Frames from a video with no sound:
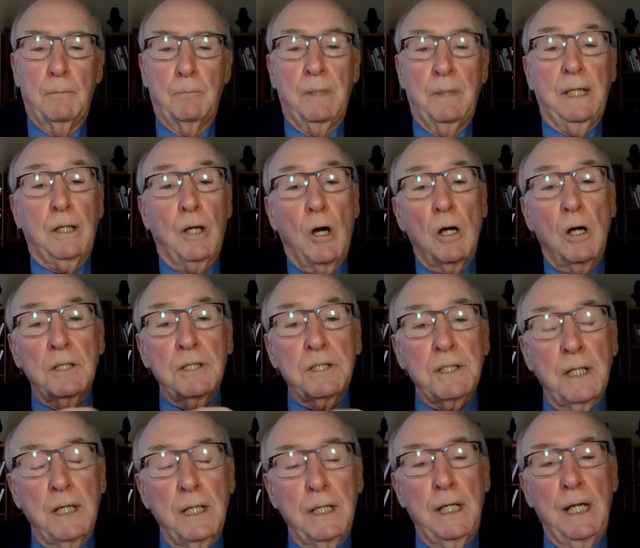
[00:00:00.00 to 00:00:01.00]

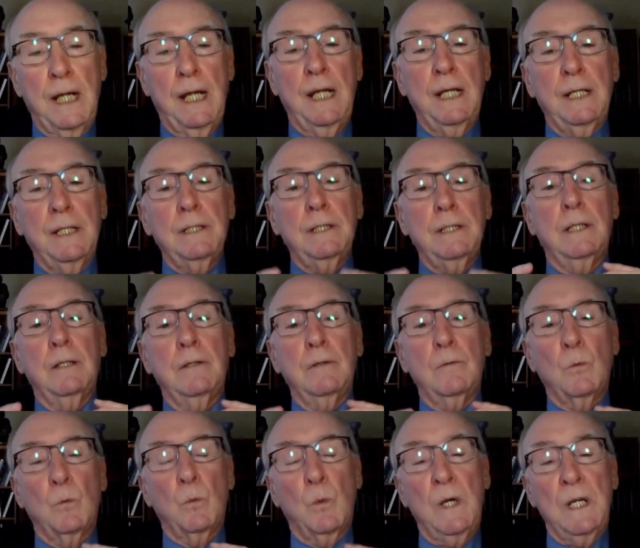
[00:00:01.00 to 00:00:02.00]
Because in
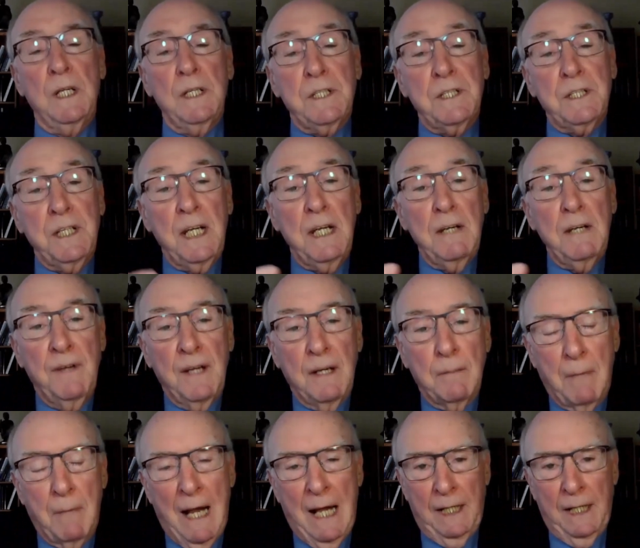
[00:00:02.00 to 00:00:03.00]

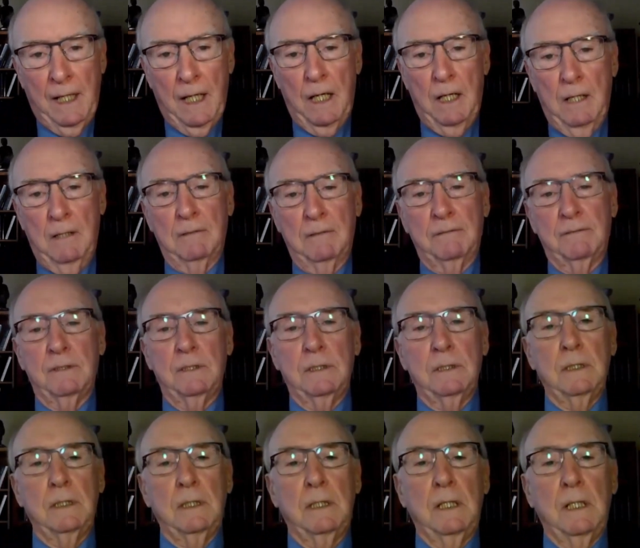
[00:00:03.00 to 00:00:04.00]
receiving my love,
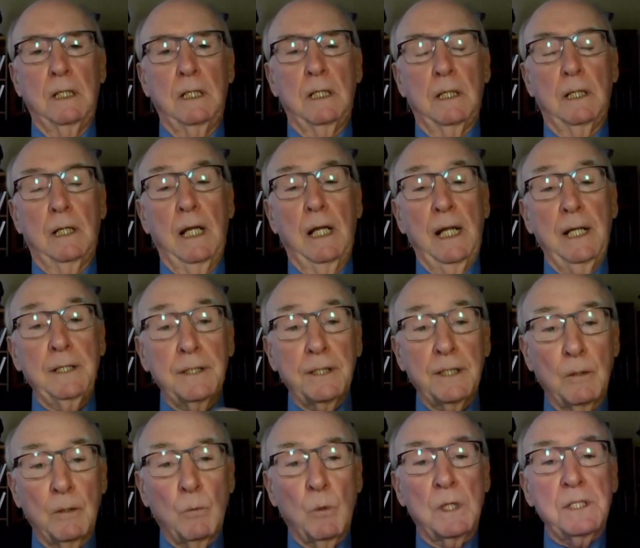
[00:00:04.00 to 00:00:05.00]

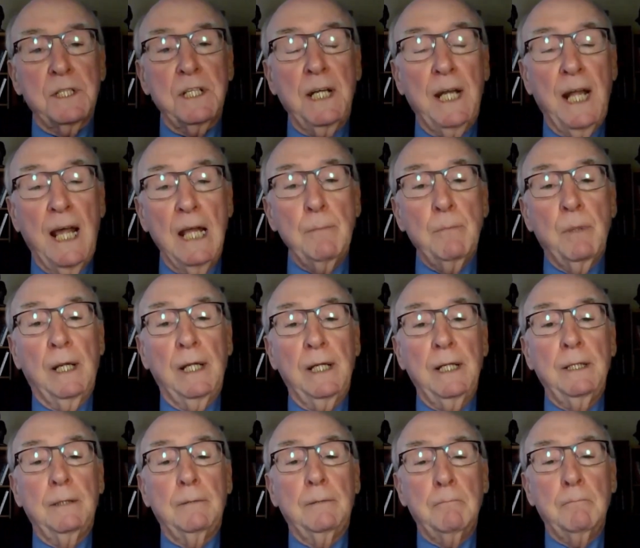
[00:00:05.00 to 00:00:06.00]
Linda was
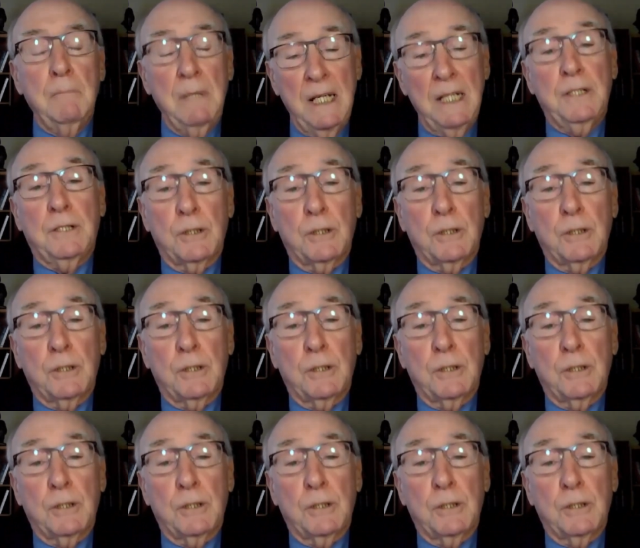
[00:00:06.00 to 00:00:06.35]
enabling me